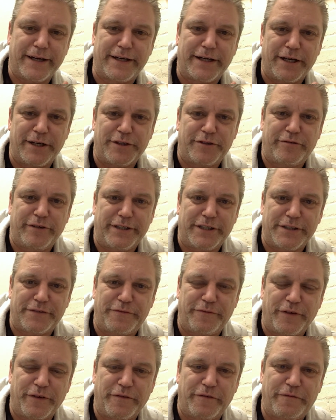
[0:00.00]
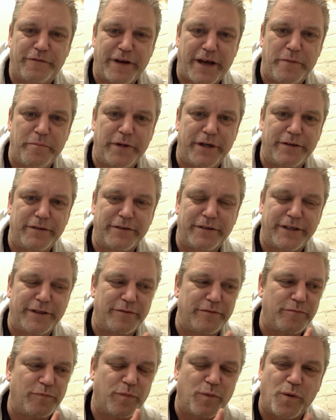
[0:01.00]
country that's full of famine
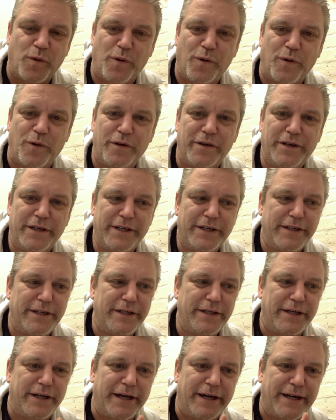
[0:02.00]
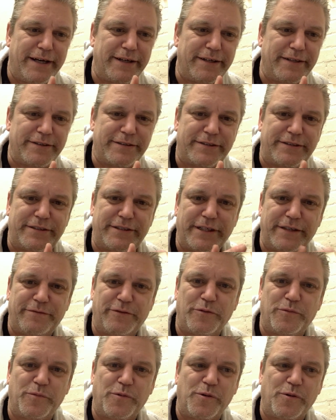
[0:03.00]
and war,
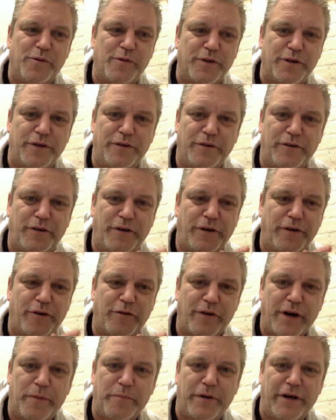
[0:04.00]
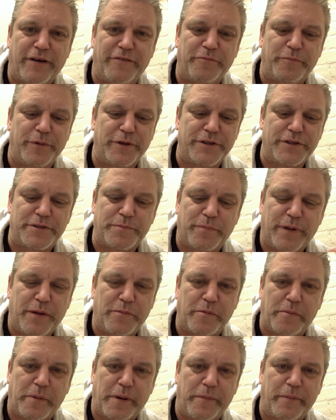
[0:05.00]
civil war, corrupt governments, blah,
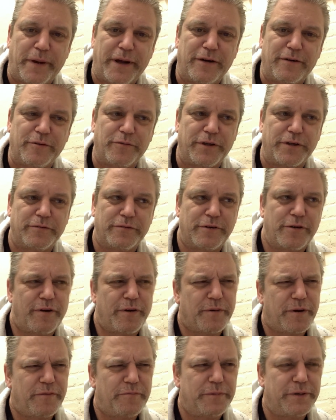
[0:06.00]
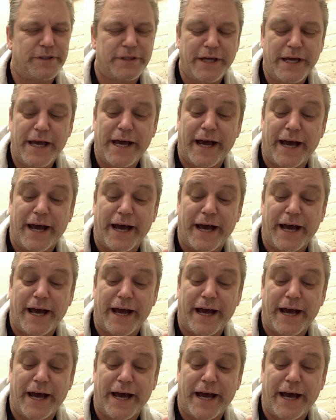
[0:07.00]
blah, blah, blah, although corrupt government.